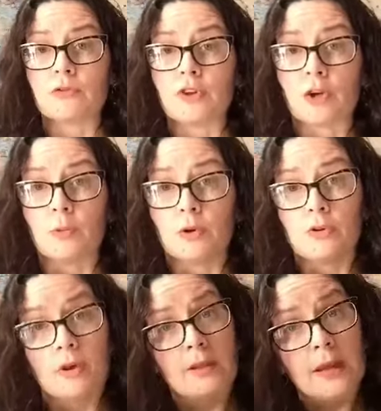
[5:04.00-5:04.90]

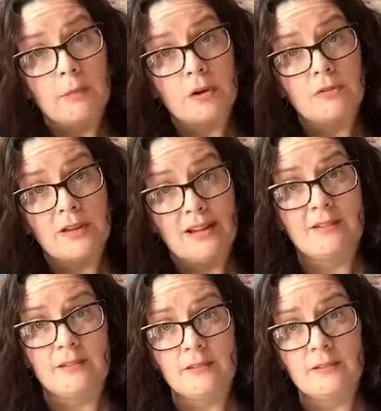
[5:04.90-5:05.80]
done they would have
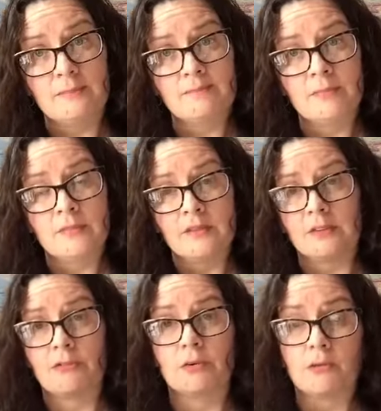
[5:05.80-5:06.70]
listened to
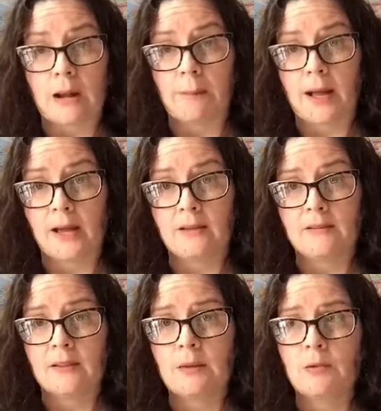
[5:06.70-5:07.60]
different
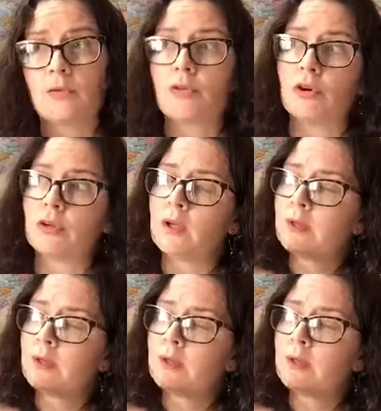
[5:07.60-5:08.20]
rabbis, and they would have thought,